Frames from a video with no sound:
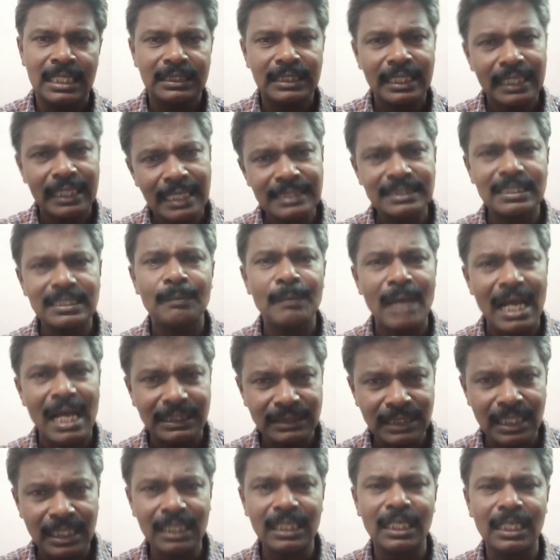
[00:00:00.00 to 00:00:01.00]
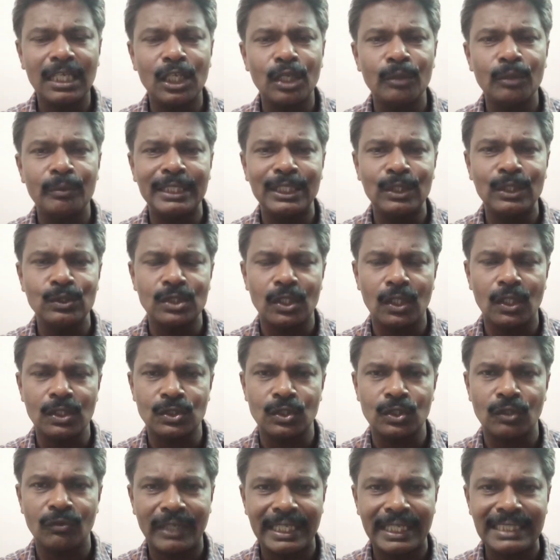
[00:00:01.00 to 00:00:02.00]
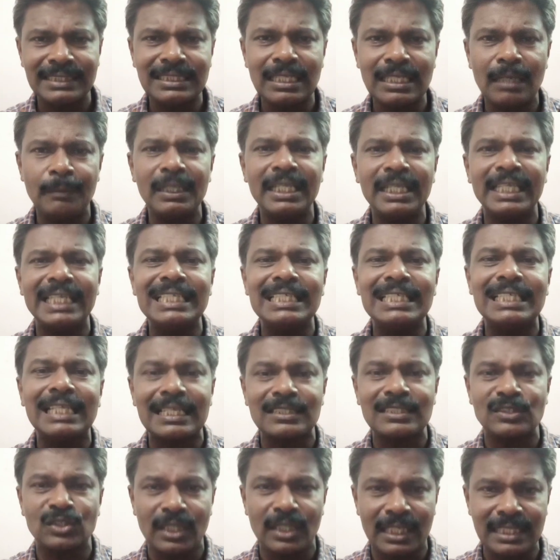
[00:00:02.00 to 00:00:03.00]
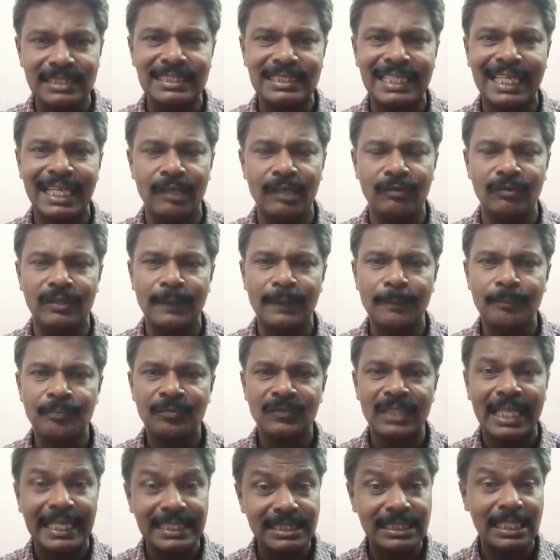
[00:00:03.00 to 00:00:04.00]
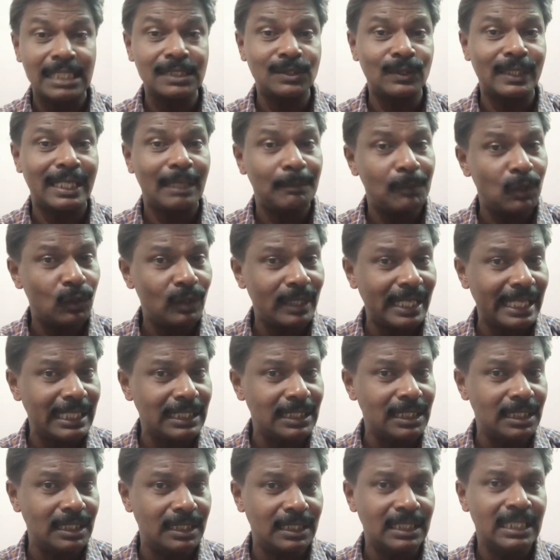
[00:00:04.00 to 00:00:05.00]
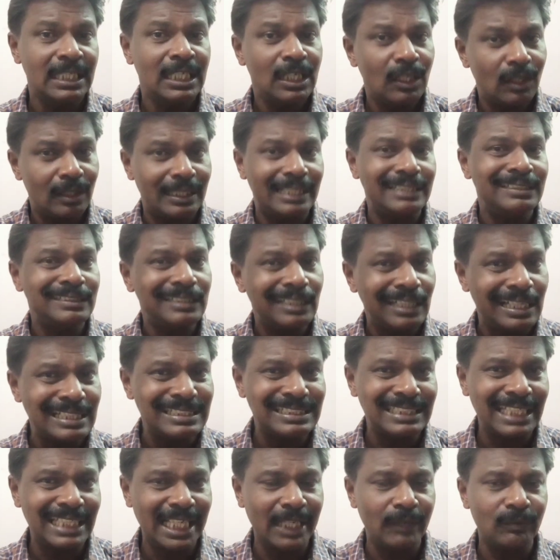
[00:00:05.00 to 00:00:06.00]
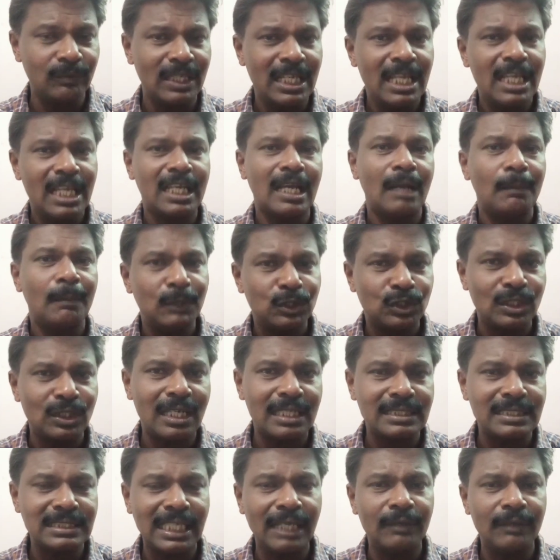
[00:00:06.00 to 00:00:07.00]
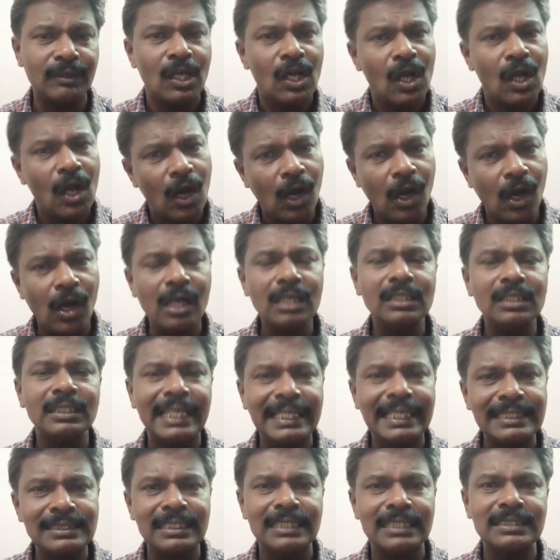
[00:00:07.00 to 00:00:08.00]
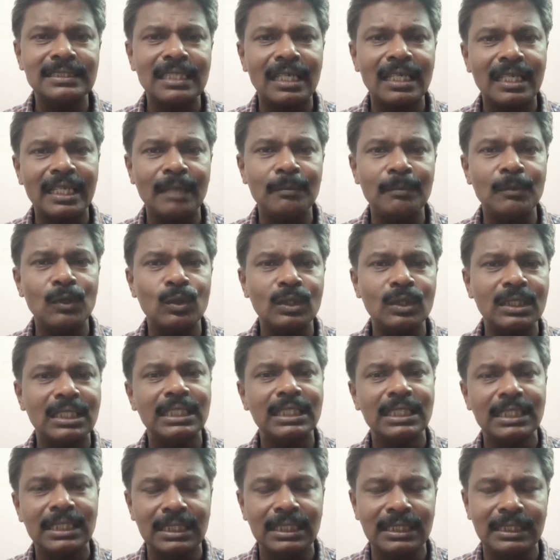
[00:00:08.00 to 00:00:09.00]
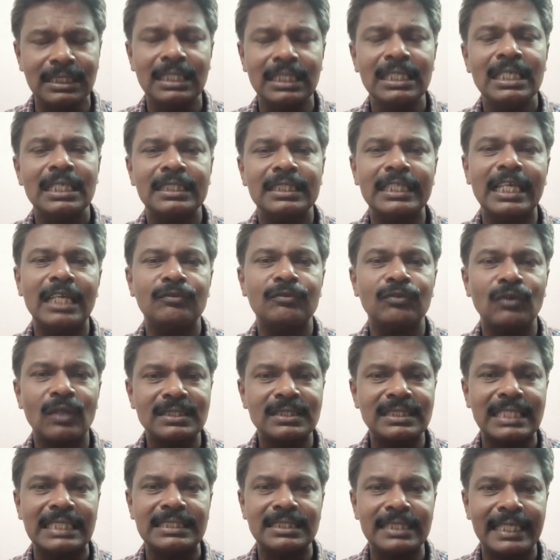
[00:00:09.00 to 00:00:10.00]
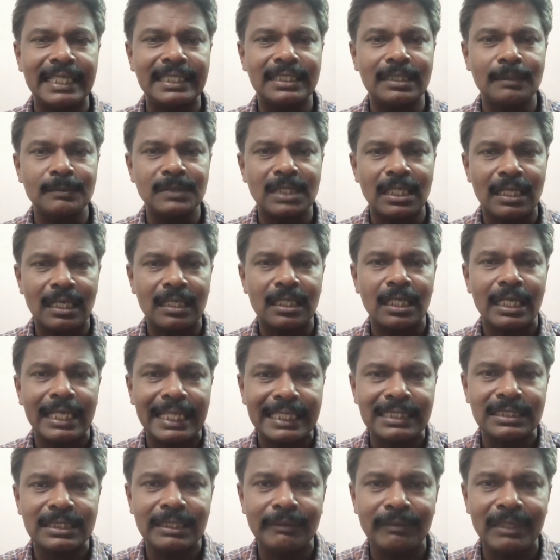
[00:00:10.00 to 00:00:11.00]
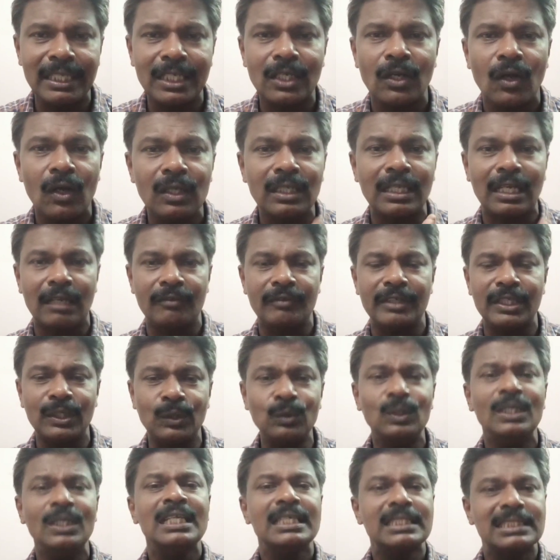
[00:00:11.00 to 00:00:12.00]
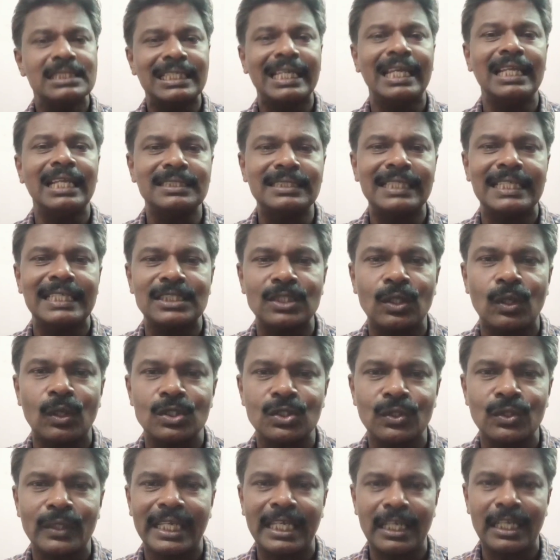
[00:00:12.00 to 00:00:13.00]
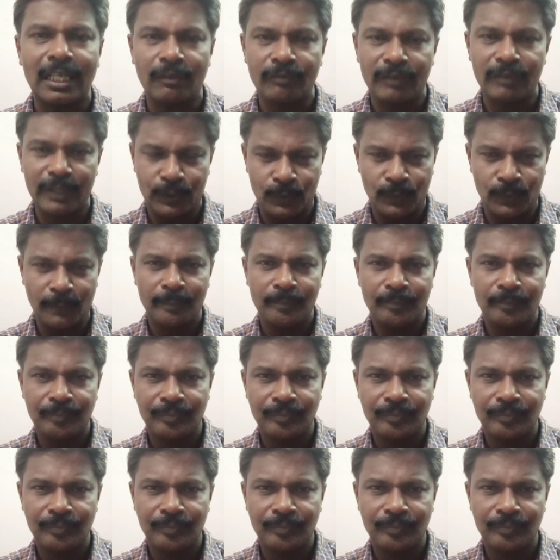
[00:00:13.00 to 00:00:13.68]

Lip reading: There are some other revenues also. For example, interest received. That is also an amount earned. Rent received, commission received. All these things are amount earned. Therefore, such items are collectively called revenue. Sales is also a revenue.